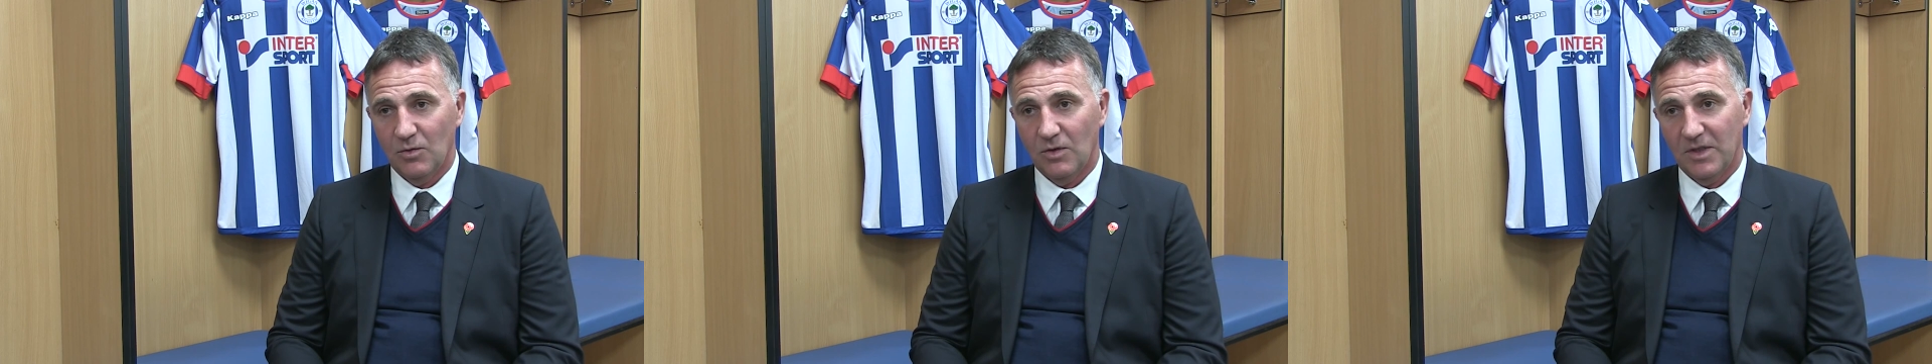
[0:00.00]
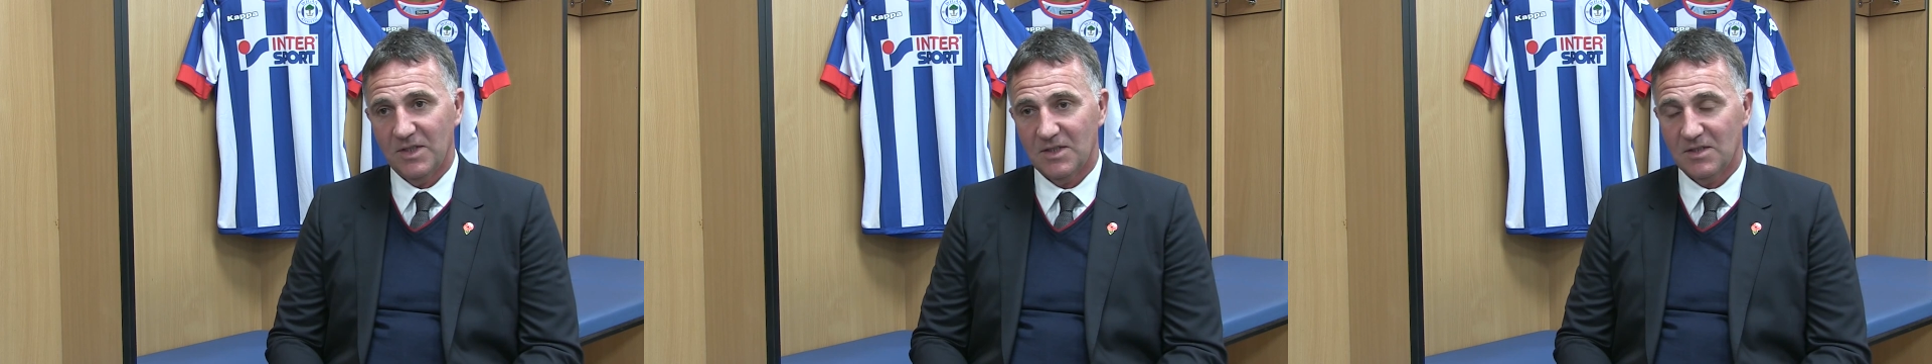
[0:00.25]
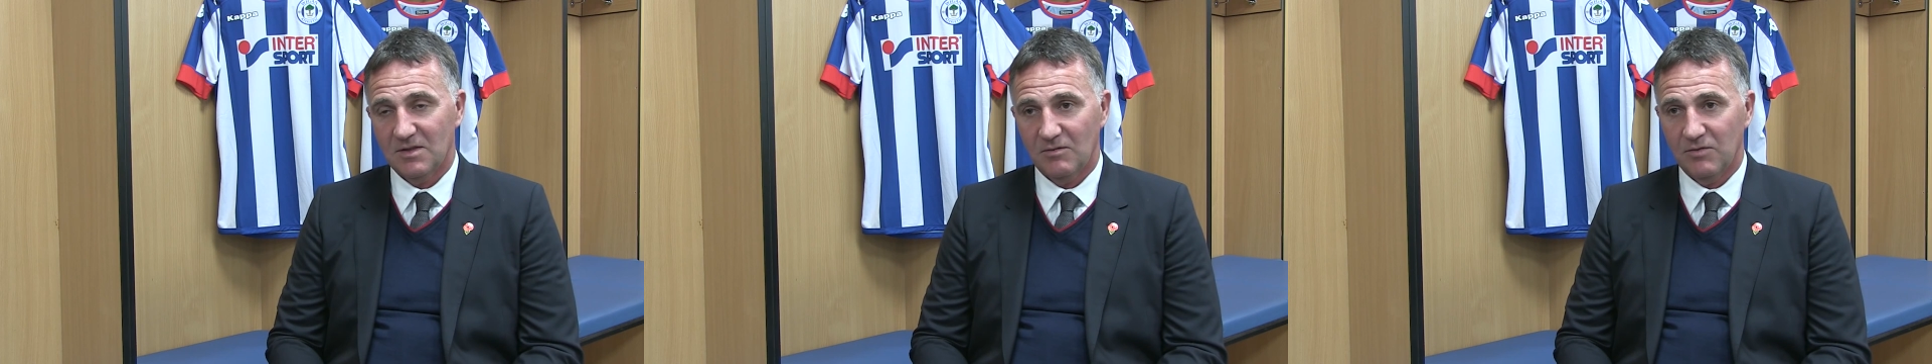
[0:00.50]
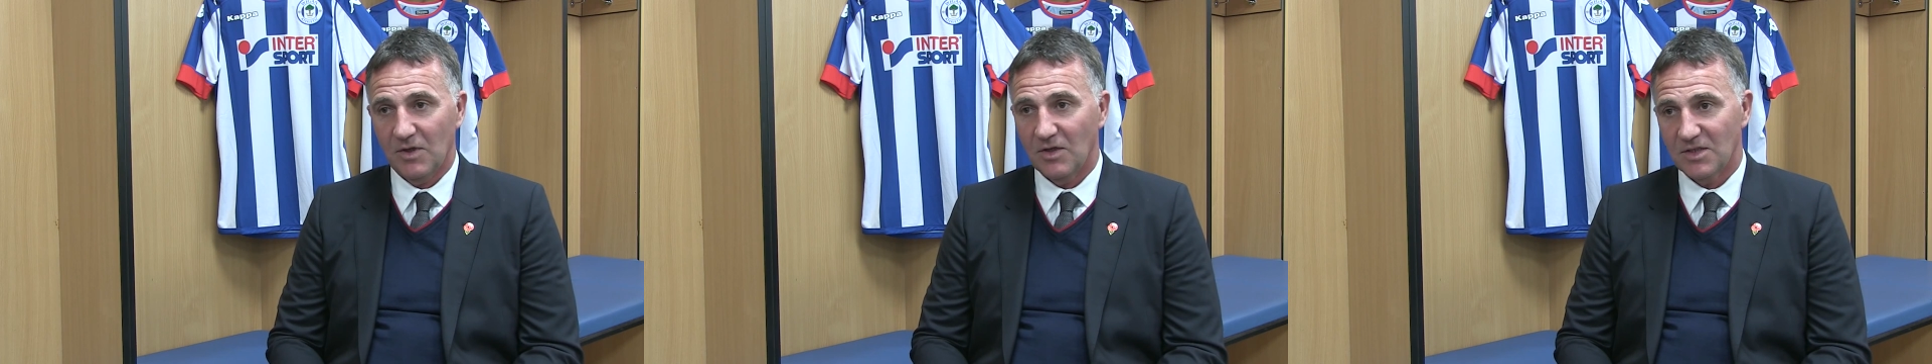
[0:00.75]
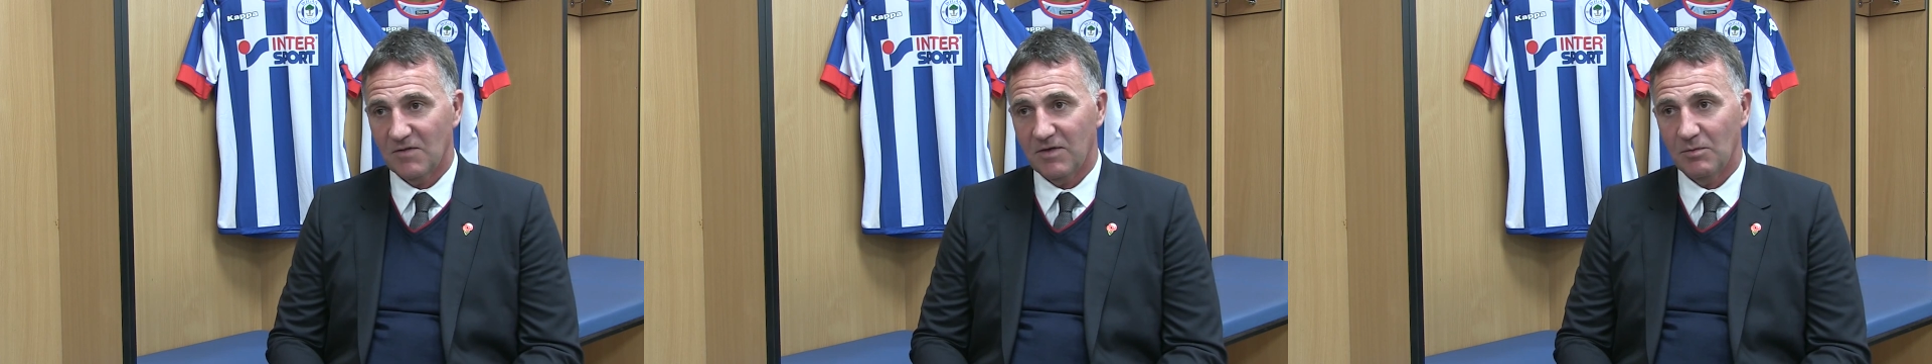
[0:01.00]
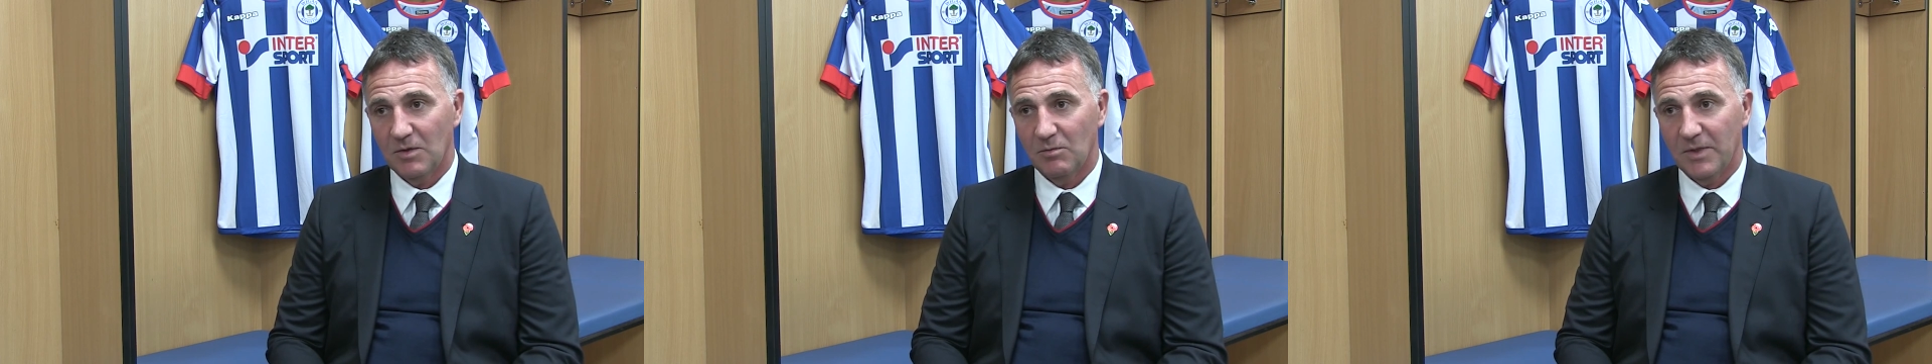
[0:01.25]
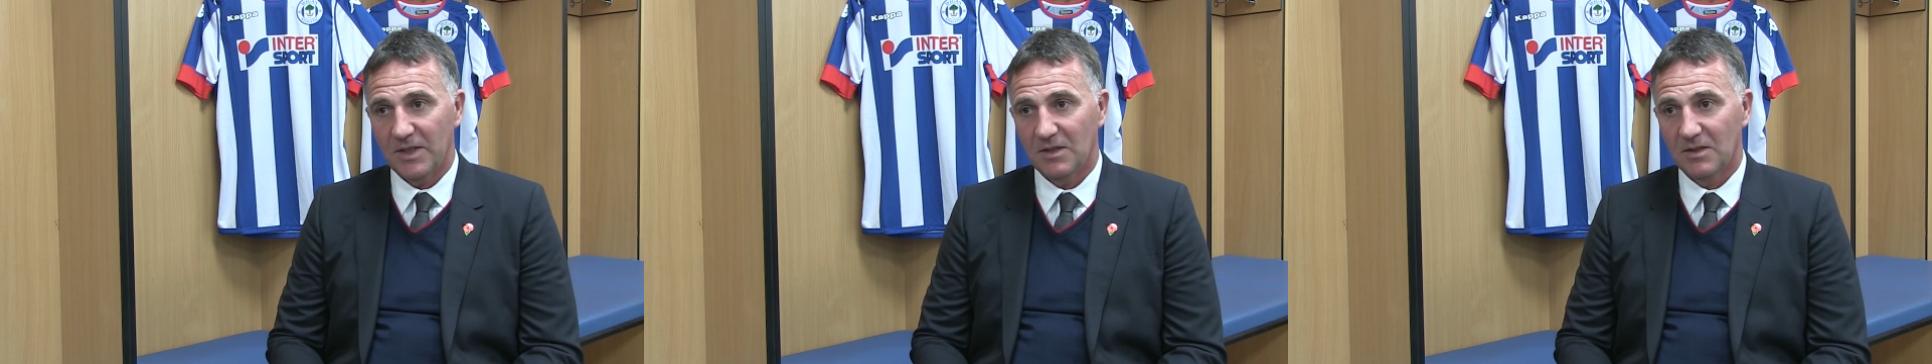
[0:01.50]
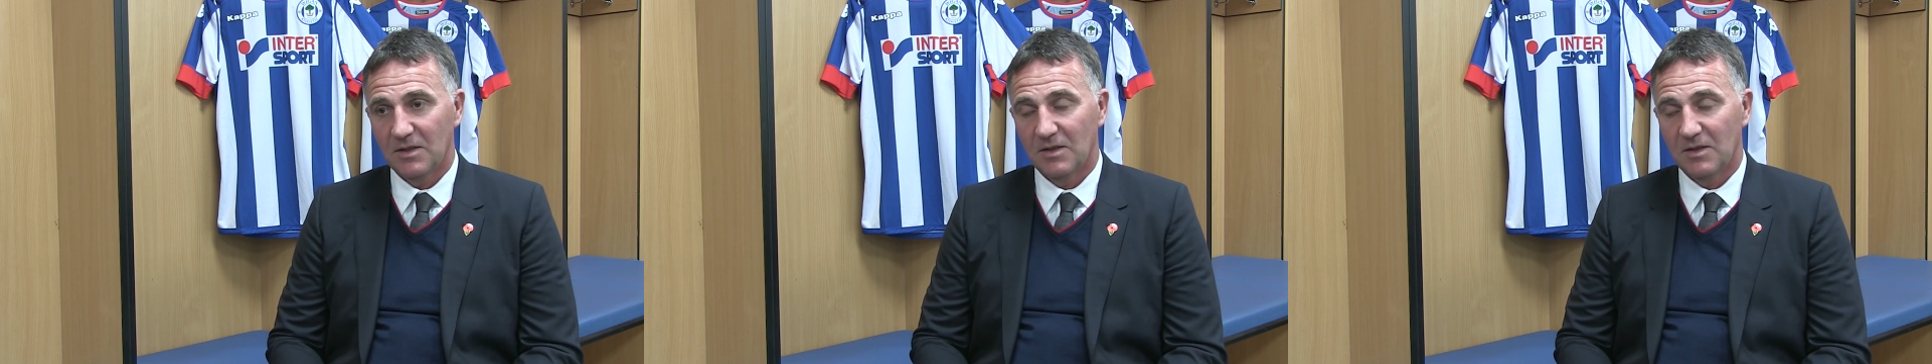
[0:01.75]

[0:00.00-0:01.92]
what his philosophy will be,